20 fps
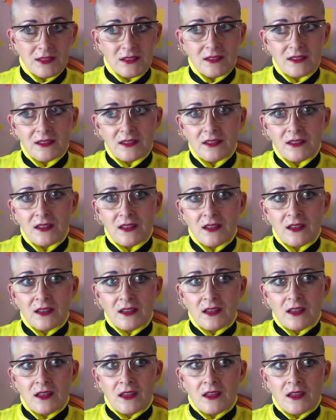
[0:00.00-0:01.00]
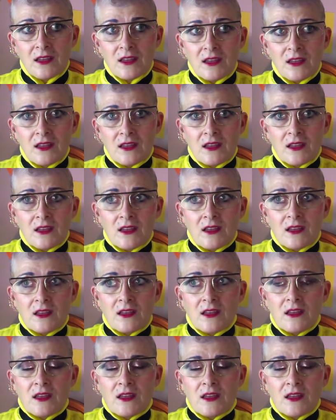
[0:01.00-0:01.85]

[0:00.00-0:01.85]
[no speech]